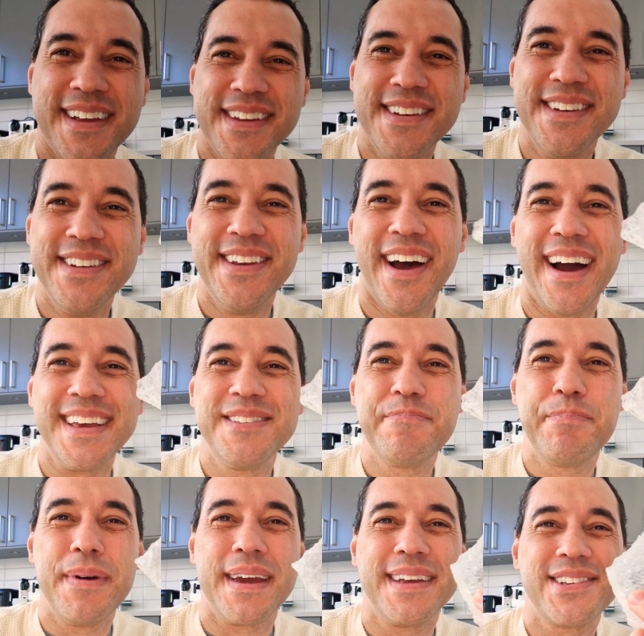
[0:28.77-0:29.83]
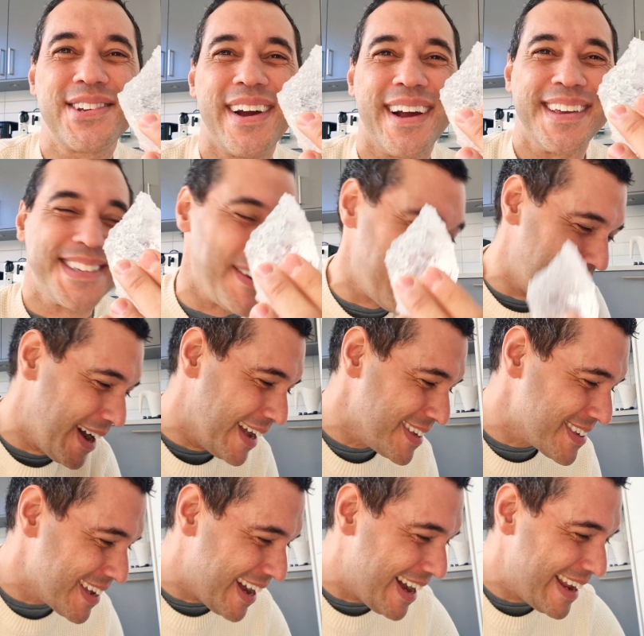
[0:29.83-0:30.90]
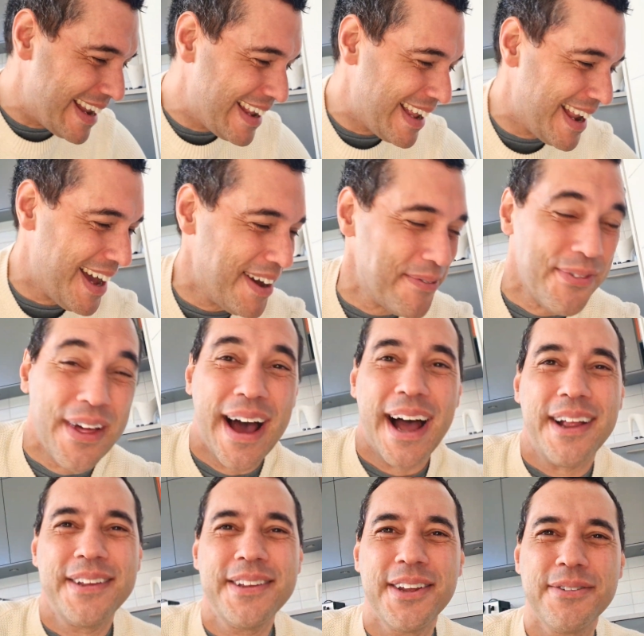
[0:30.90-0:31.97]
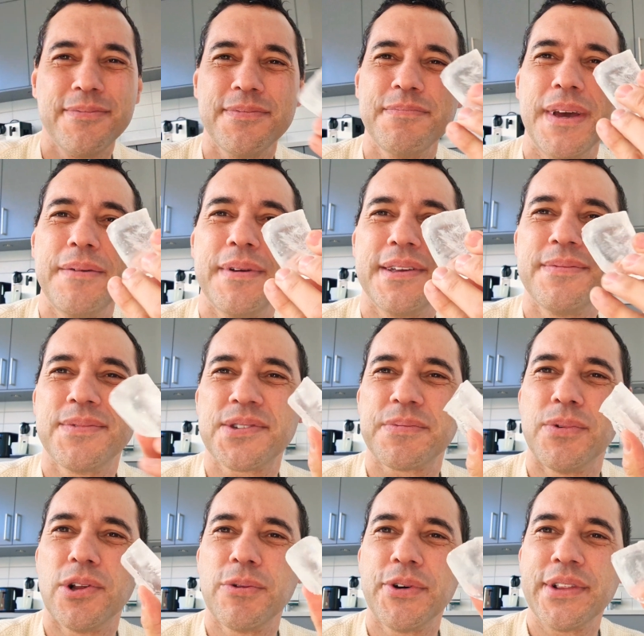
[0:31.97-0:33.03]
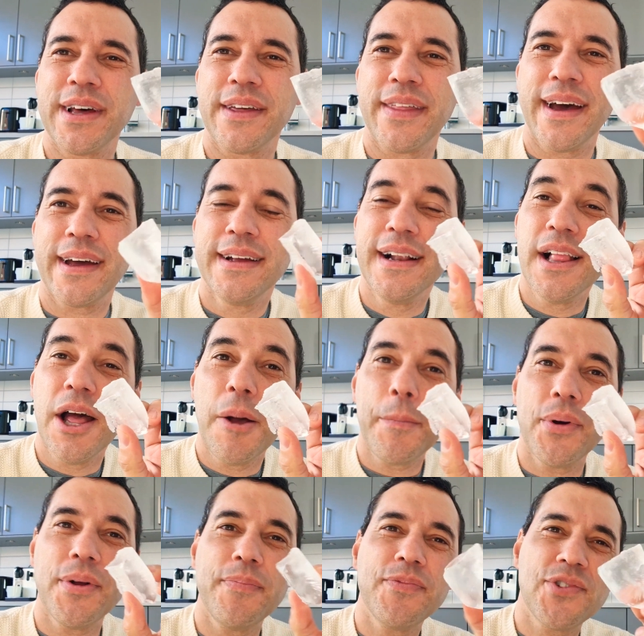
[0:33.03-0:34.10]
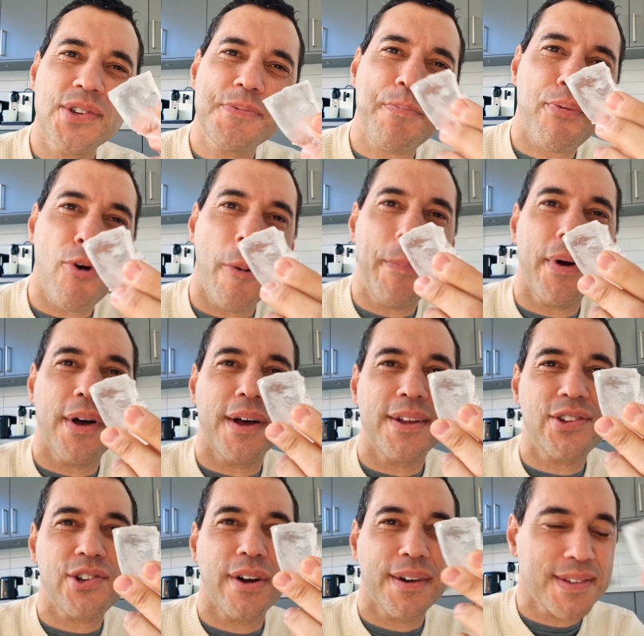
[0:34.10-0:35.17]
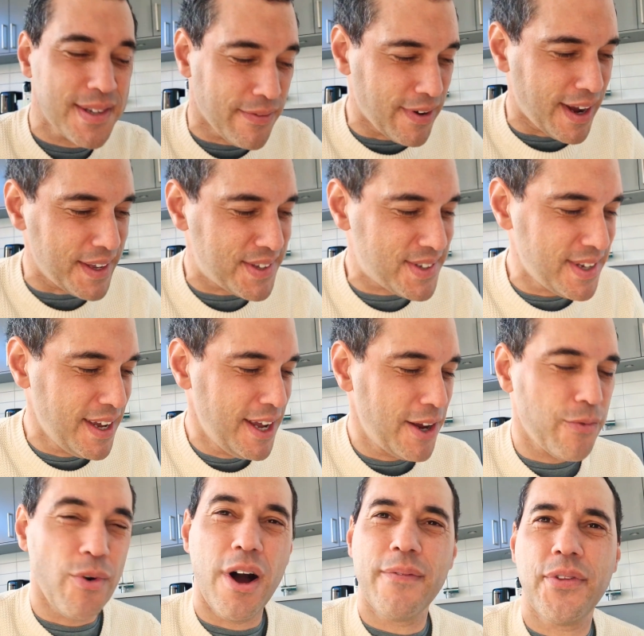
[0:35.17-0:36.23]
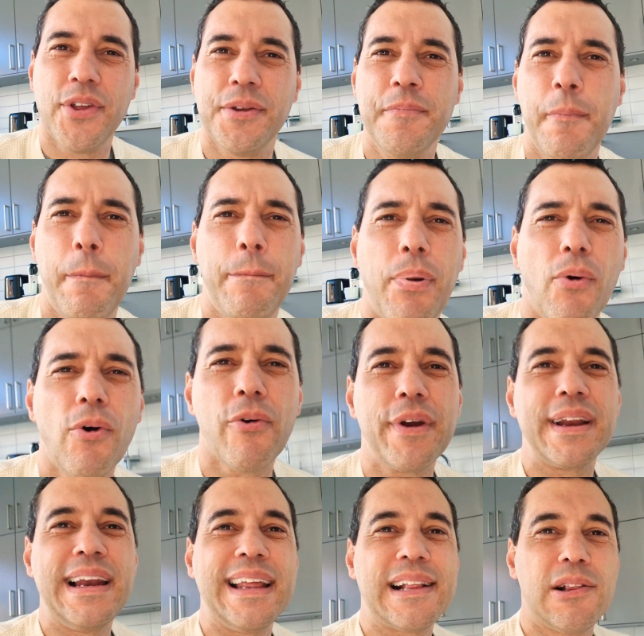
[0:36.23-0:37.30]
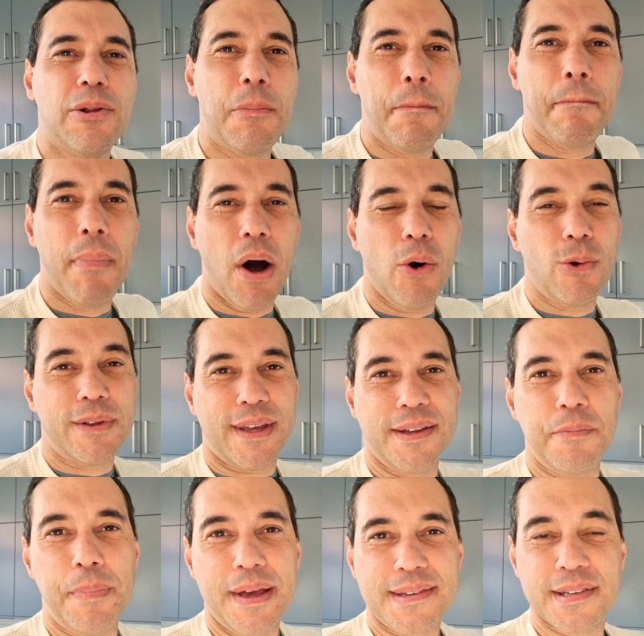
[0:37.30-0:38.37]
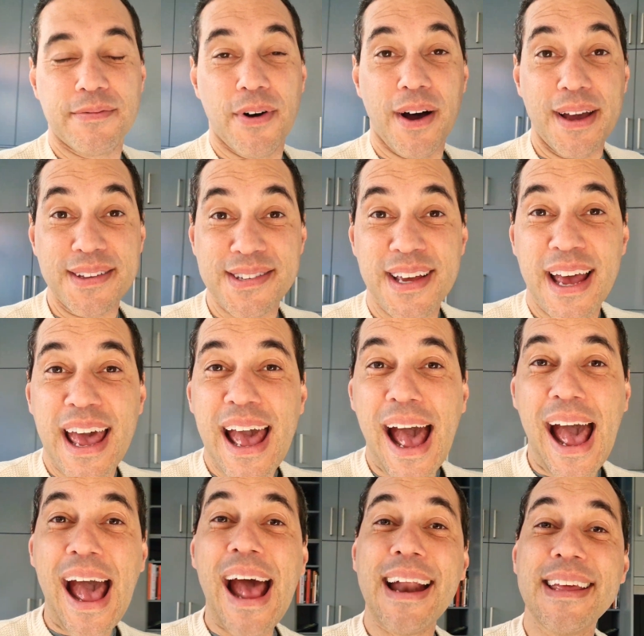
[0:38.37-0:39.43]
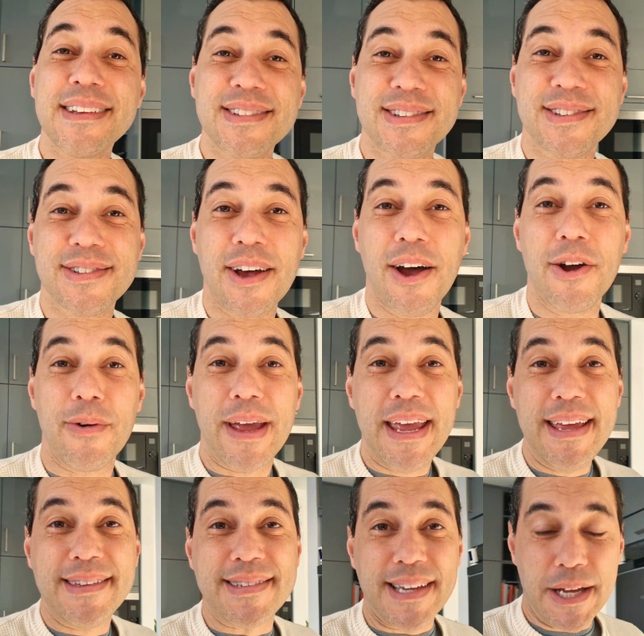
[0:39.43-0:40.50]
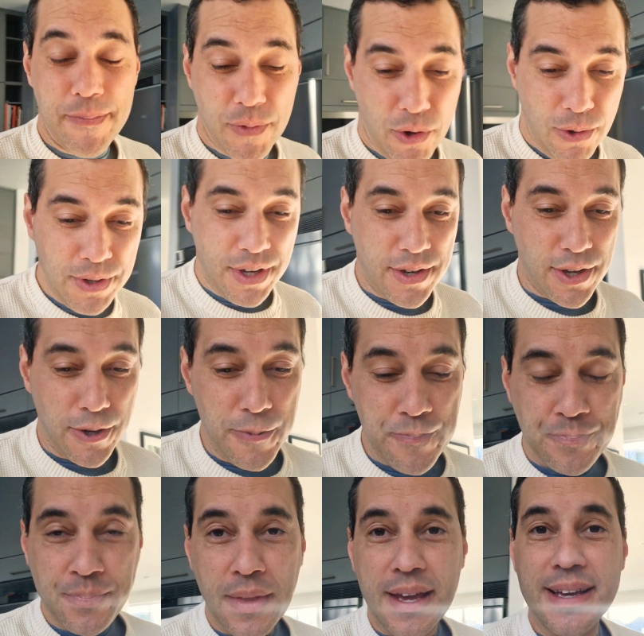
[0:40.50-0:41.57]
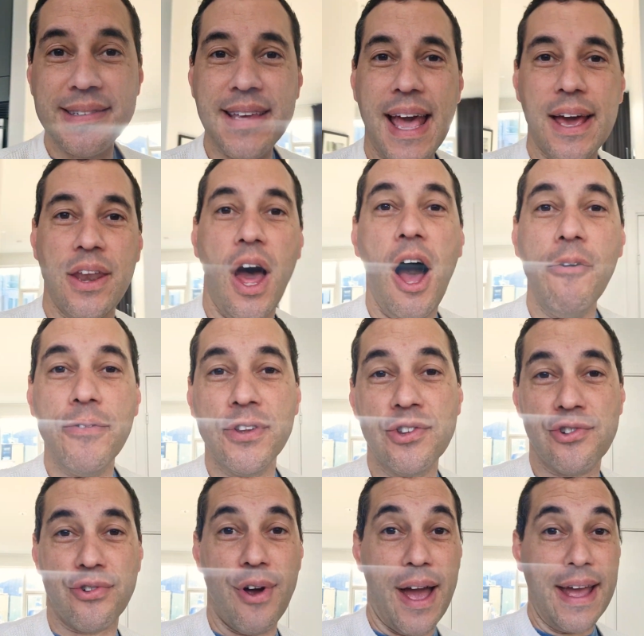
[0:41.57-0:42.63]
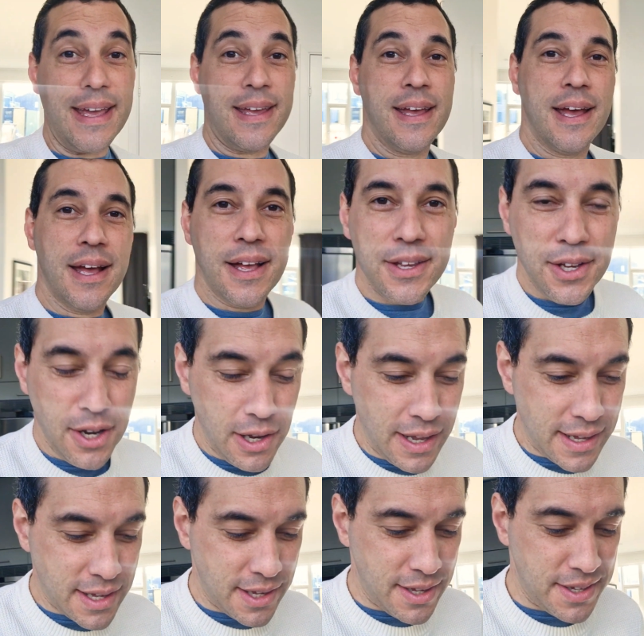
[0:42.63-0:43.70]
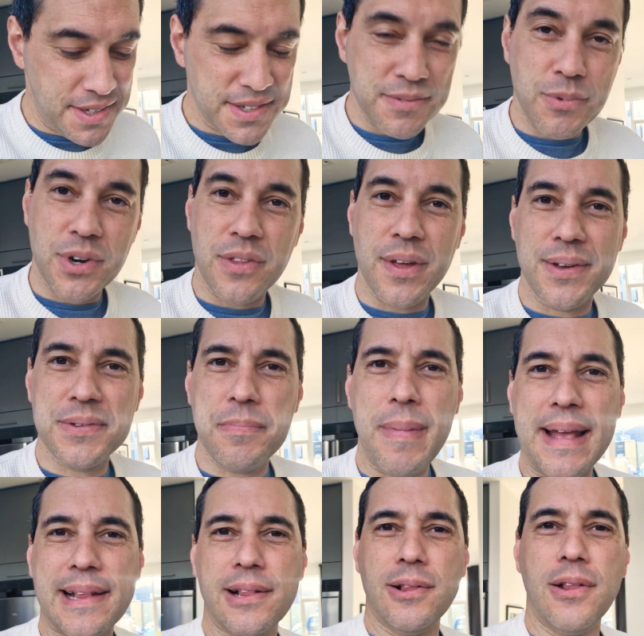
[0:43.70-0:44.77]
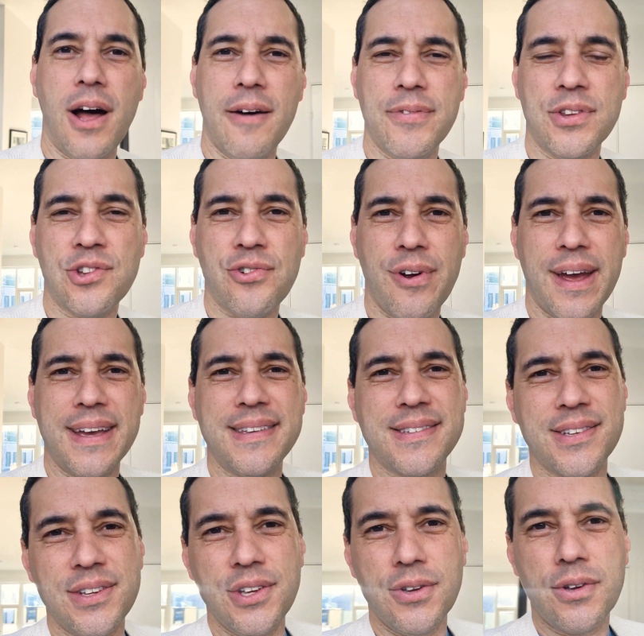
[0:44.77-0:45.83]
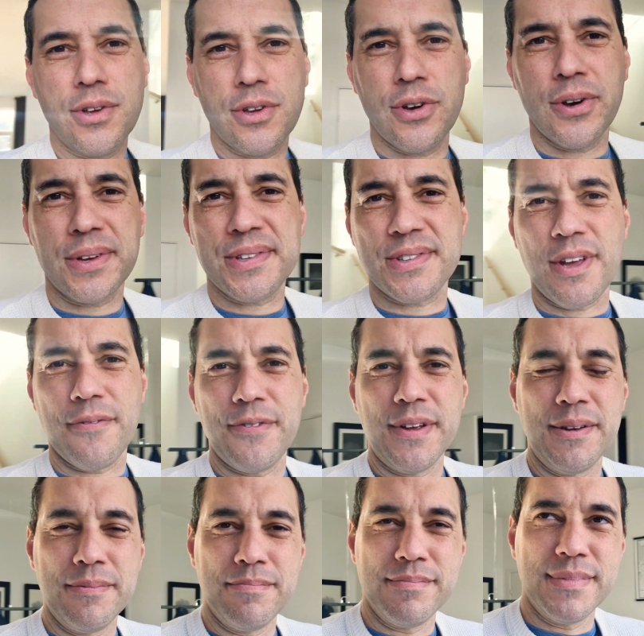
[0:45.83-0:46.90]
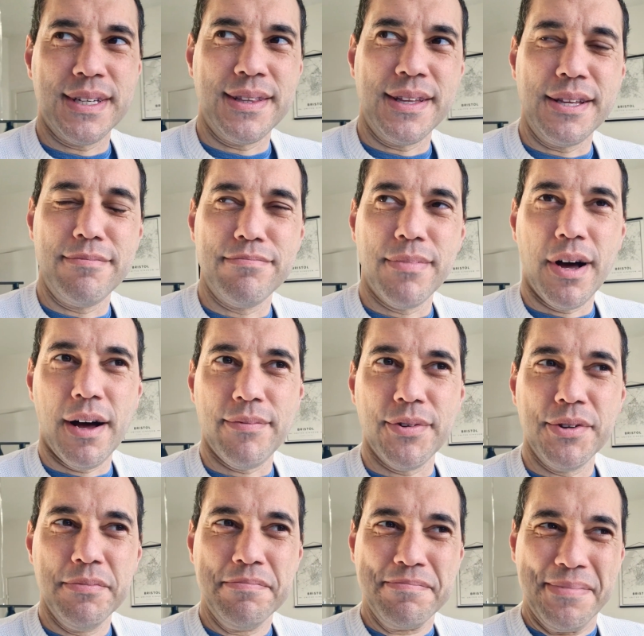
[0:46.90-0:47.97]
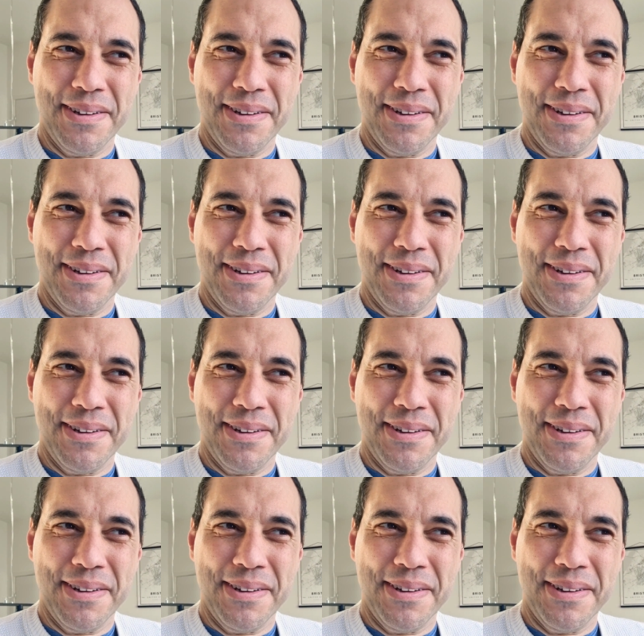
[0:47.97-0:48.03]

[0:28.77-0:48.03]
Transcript: nice big chunks of ice. I love that. You know, maybe a small one like that, but just proper chunks of ice rather than boring little molded bits of ice. And it's so easy. All you do is get an oven tray. You know, like a, one of those metal oven trays that you cook stuff in in the oven.